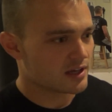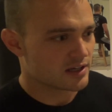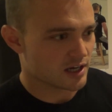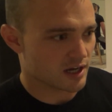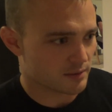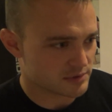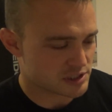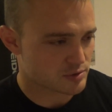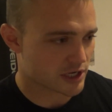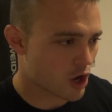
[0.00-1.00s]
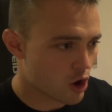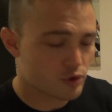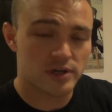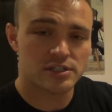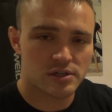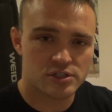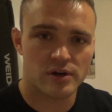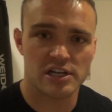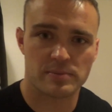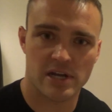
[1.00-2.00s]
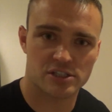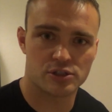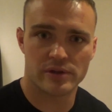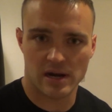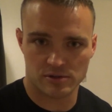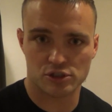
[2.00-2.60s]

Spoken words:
and she was like, oh, Chris, because she knew that I was a